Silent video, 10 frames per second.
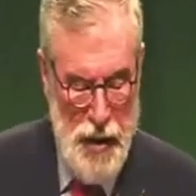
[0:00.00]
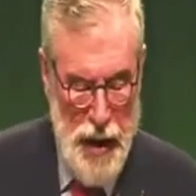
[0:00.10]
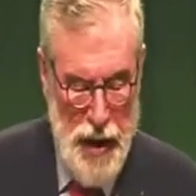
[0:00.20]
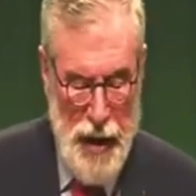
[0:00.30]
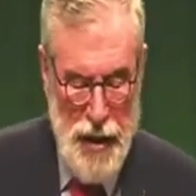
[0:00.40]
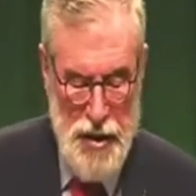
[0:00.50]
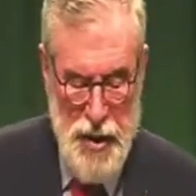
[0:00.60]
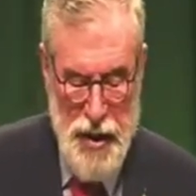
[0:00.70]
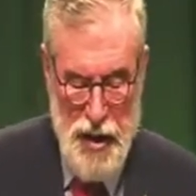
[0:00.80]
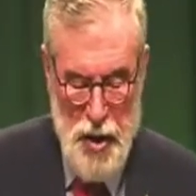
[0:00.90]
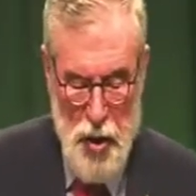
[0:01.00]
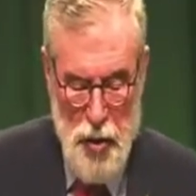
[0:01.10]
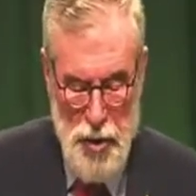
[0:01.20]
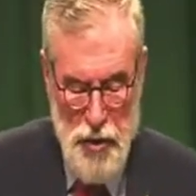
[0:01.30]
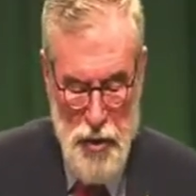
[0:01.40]
and against the
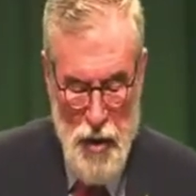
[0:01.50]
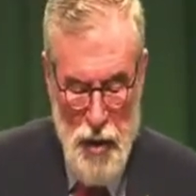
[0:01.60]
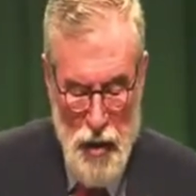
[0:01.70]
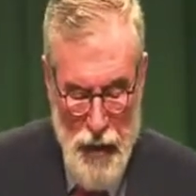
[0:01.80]
exclusion of